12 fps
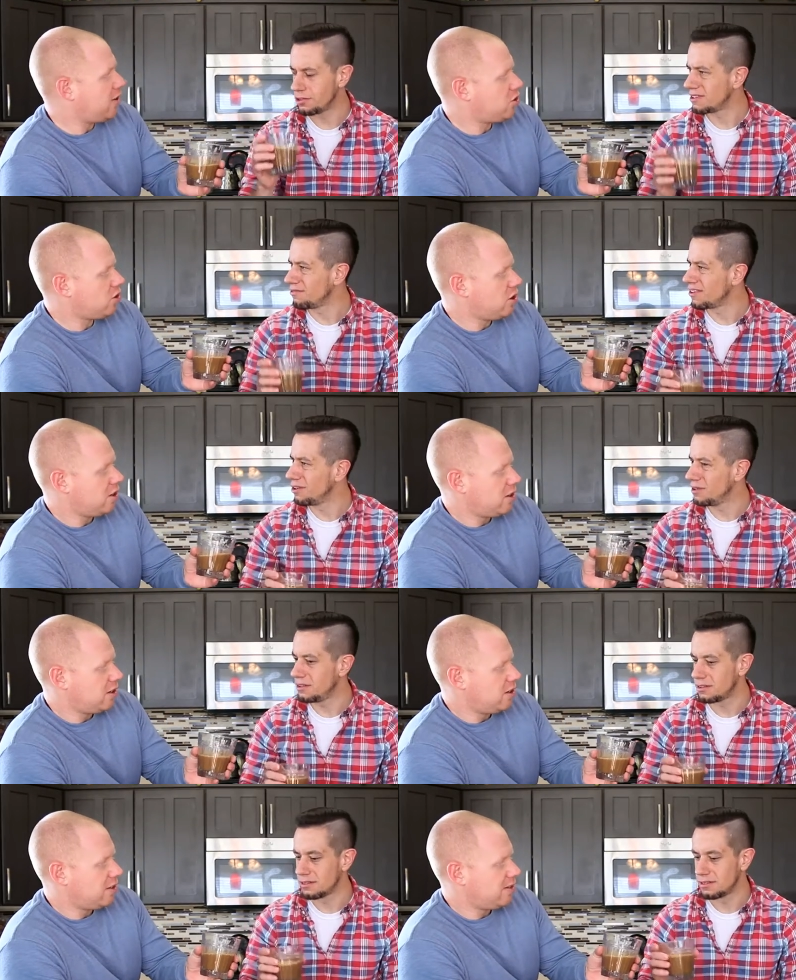Speaker 1: to drink the
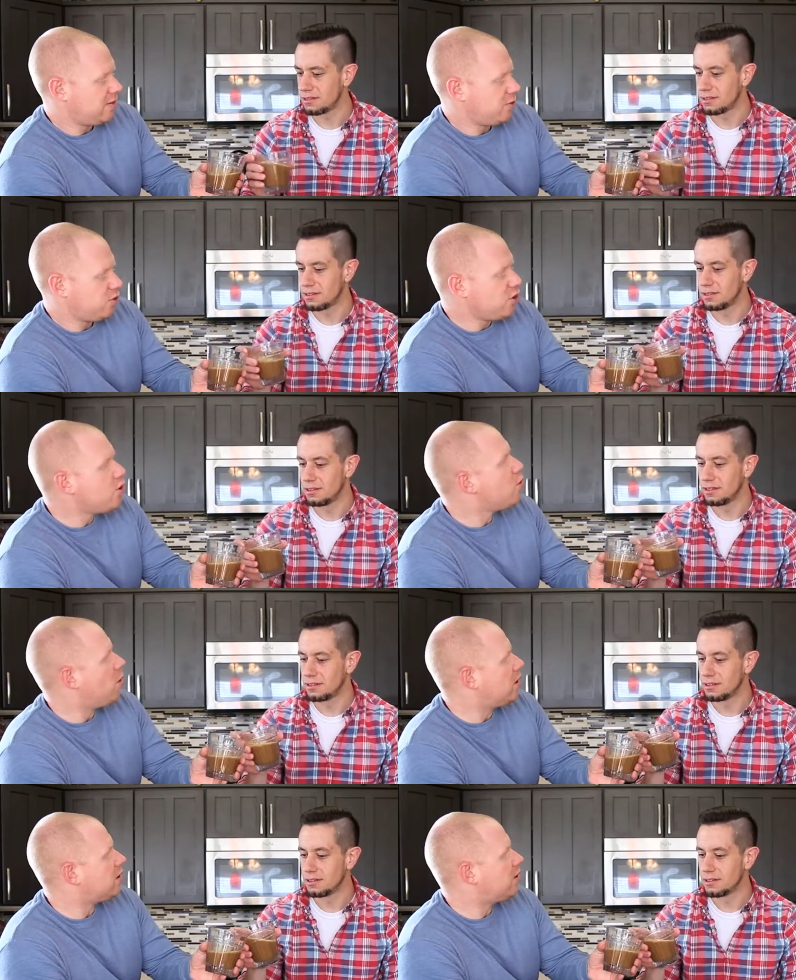floaties?
Speaker 2: Do you
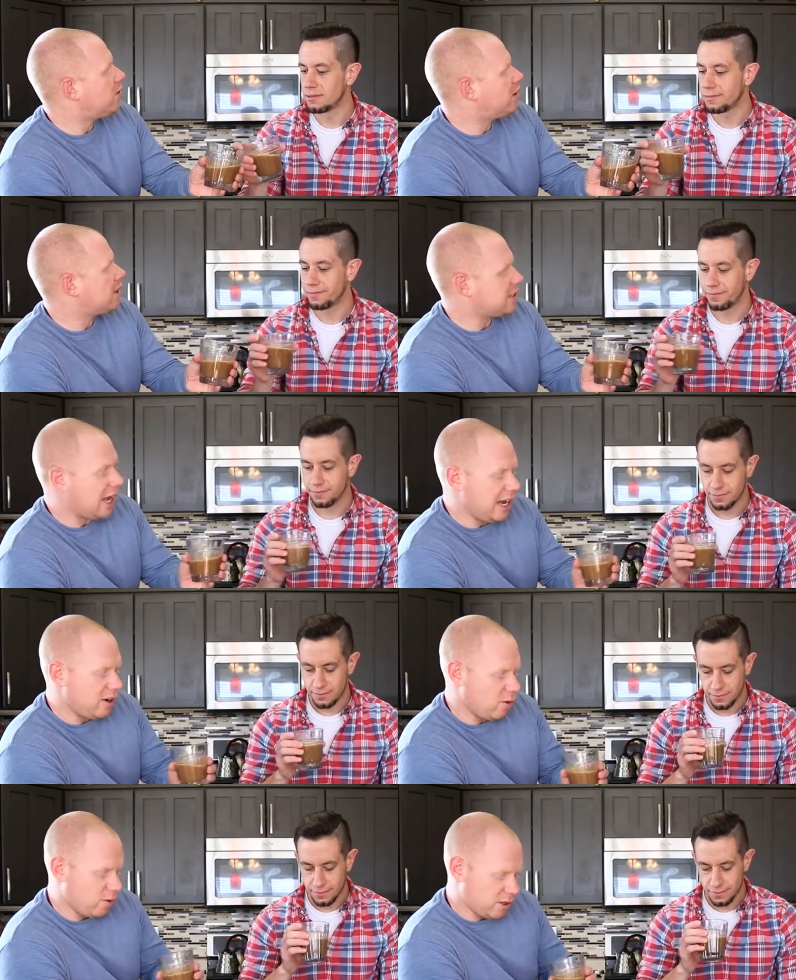want to? Because
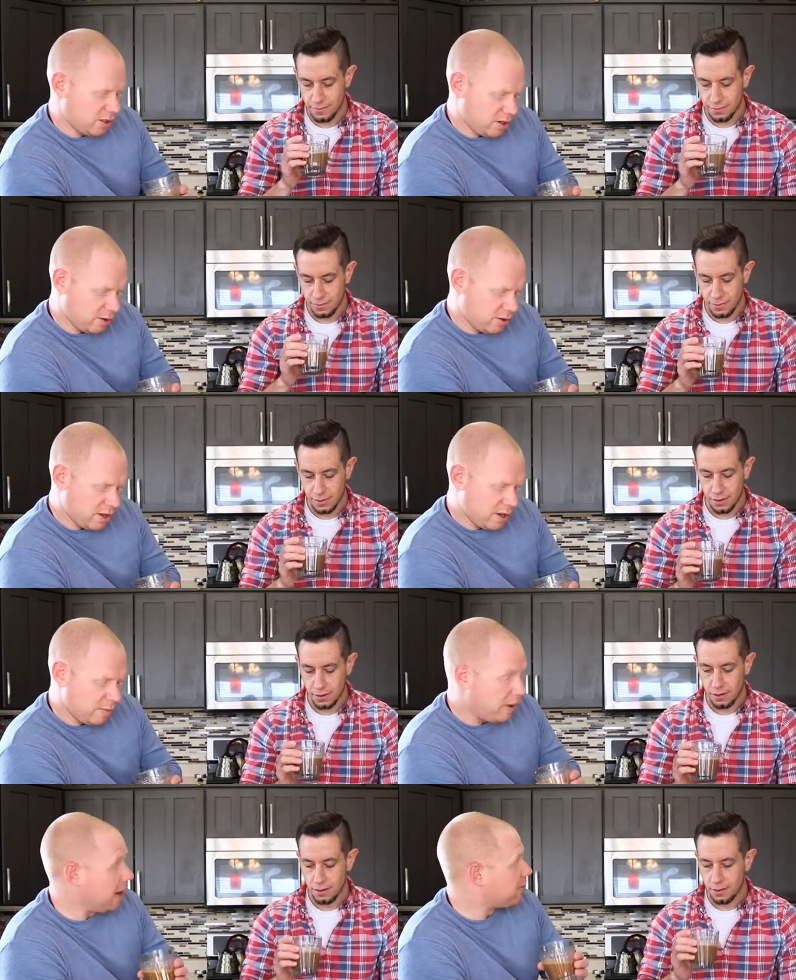I don't want to,
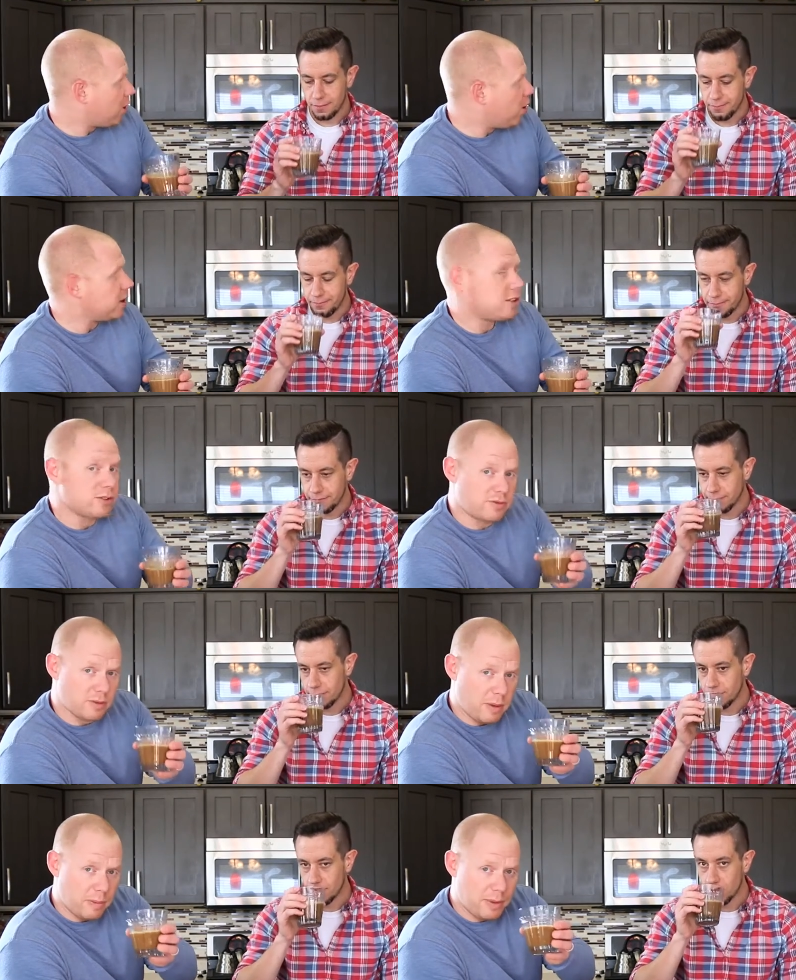but I'm going to
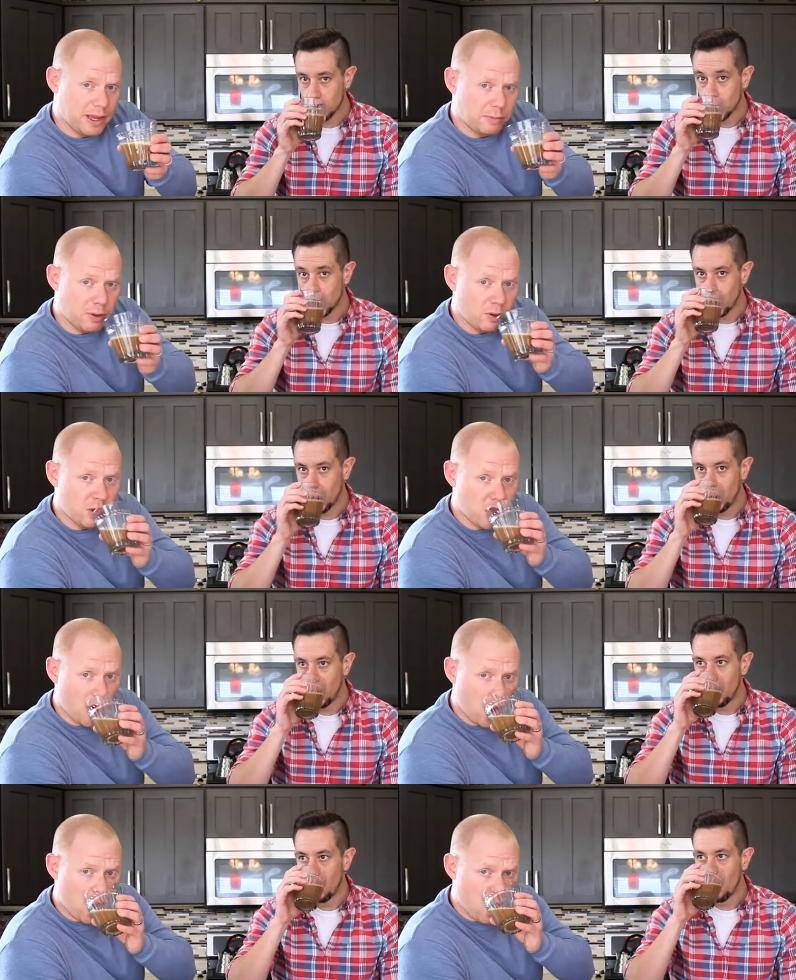for my people.
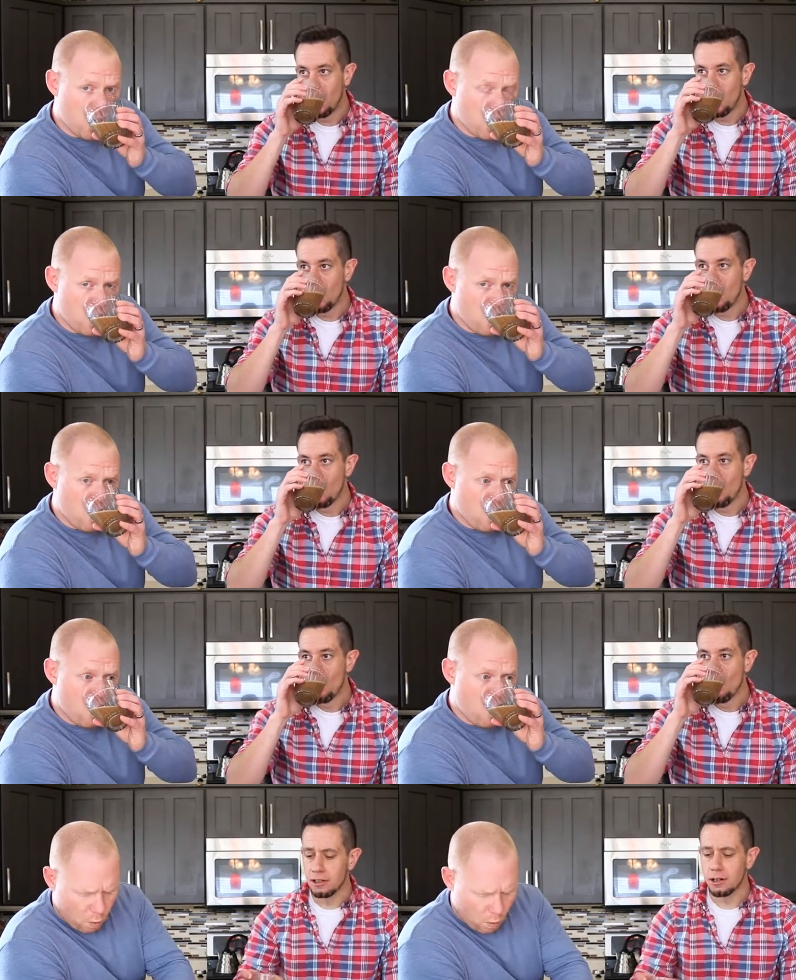
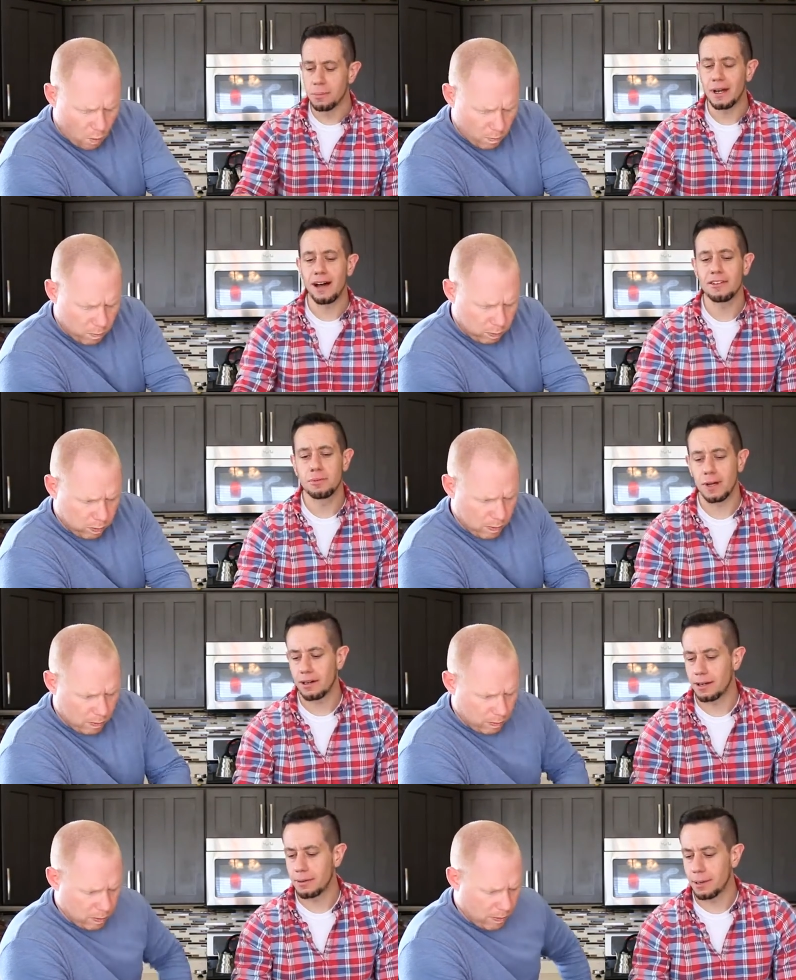
Speaker 1: You know, to be honest
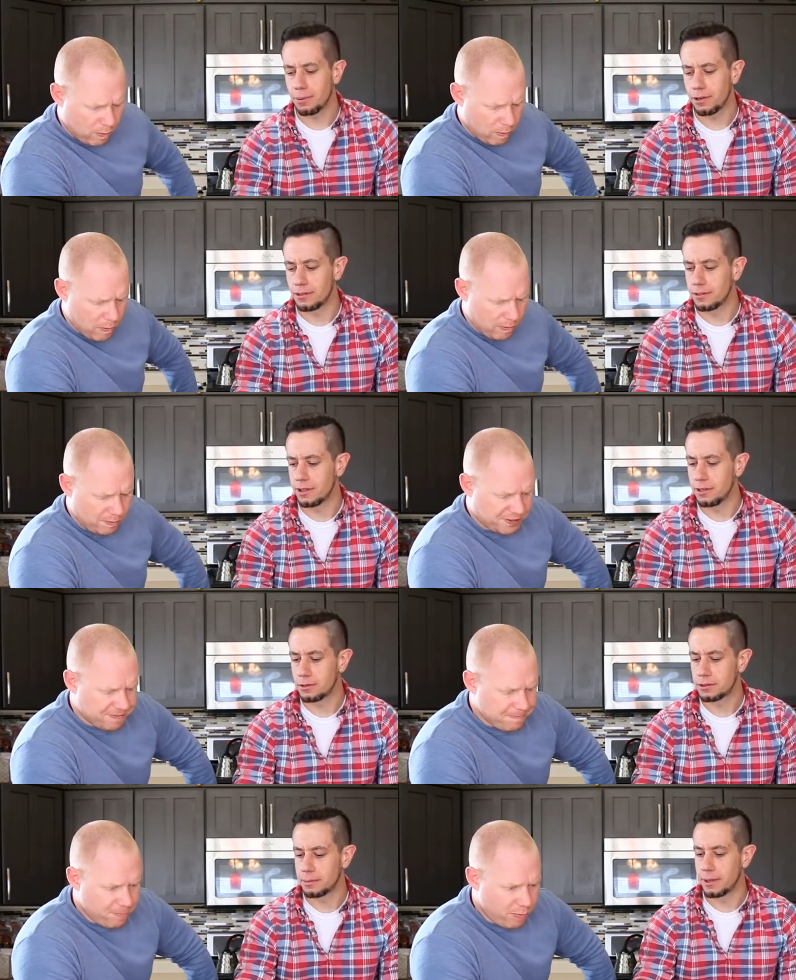about it, I'm not pretty
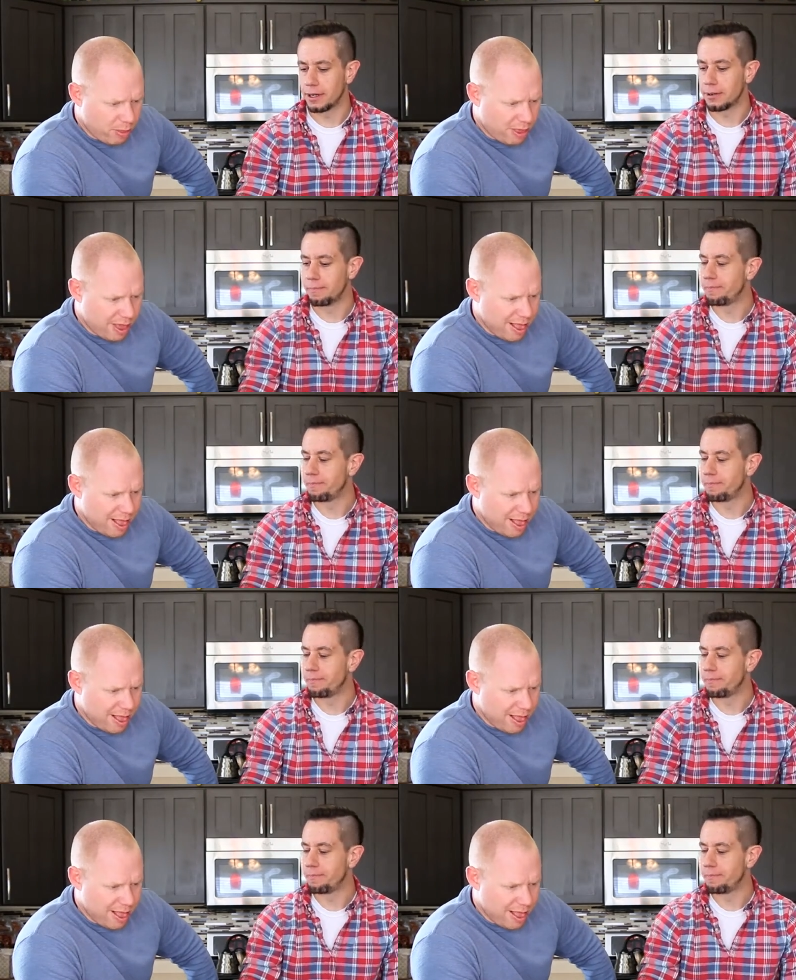stoked, but.